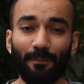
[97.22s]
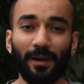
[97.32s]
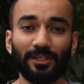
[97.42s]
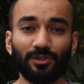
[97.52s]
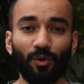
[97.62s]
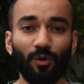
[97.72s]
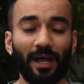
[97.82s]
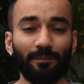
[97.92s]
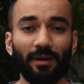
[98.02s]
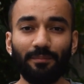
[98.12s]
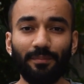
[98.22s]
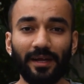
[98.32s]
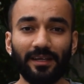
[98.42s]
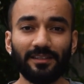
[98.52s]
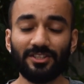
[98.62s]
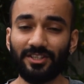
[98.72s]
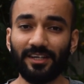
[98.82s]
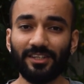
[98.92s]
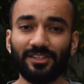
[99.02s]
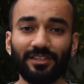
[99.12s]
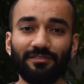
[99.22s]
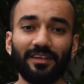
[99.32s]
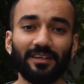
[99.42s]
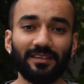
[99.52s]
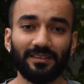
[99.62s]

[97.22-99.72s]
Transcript: my soul and my brain started shivering